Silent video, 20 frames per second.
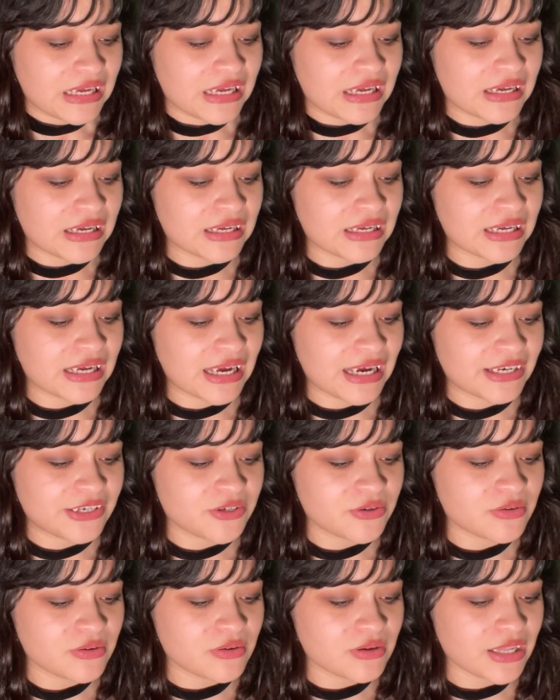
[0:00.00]
I
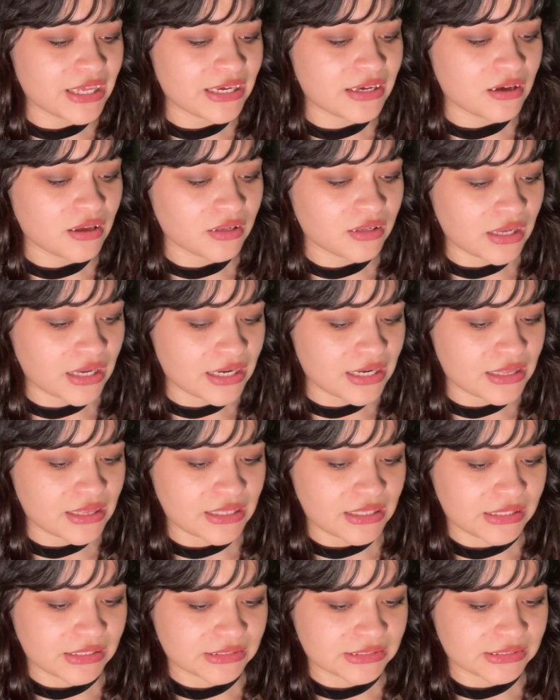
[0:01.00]
do like a lot of
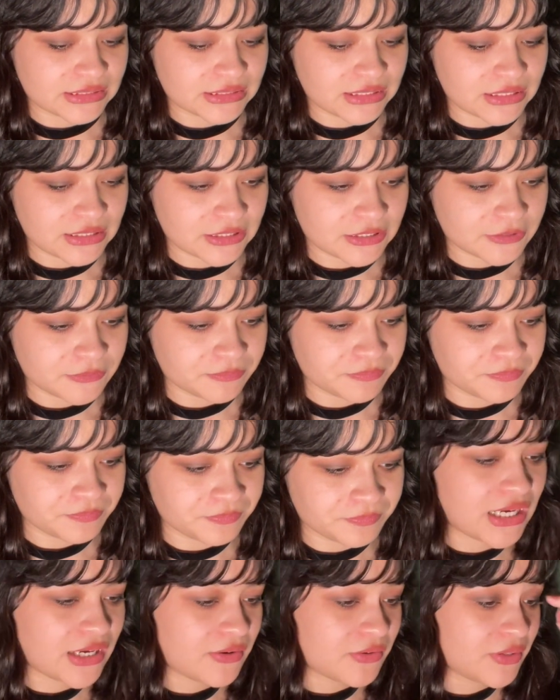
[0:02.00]
things. I
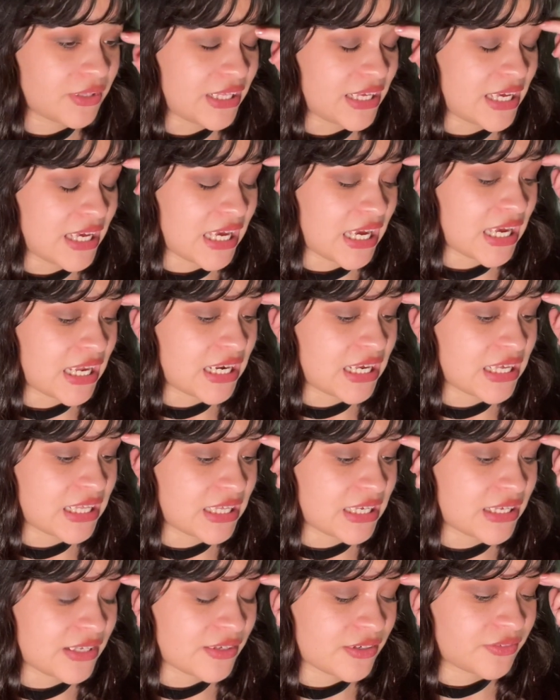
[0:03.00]
don't think any of
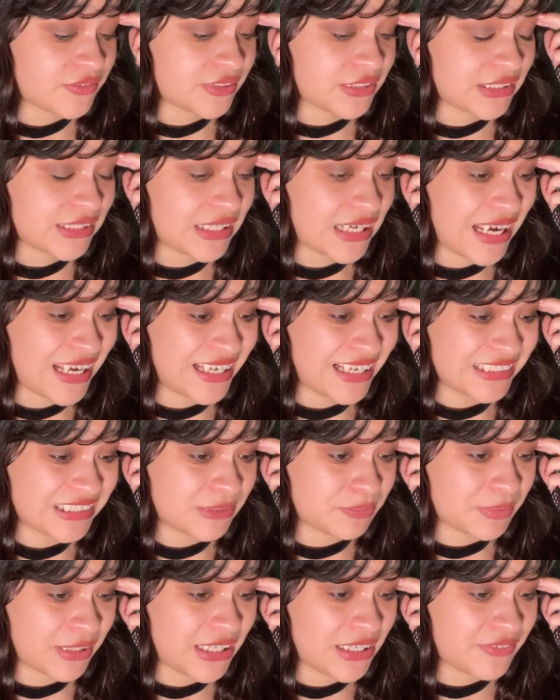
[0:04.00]
these are really... I
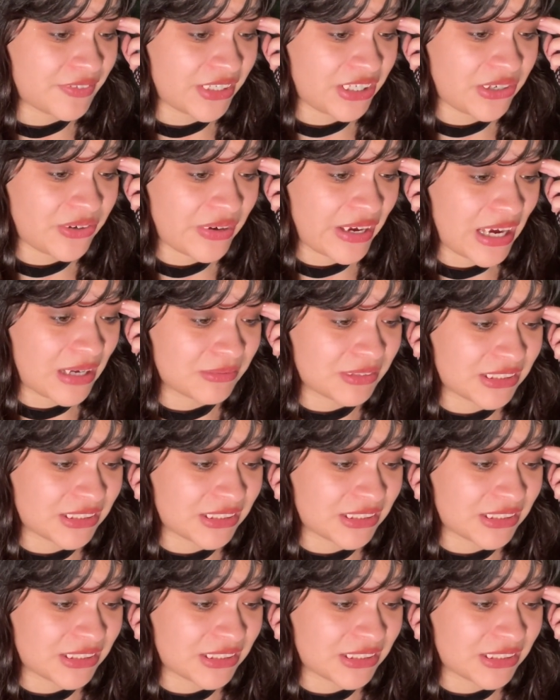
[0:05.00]
guess playing video games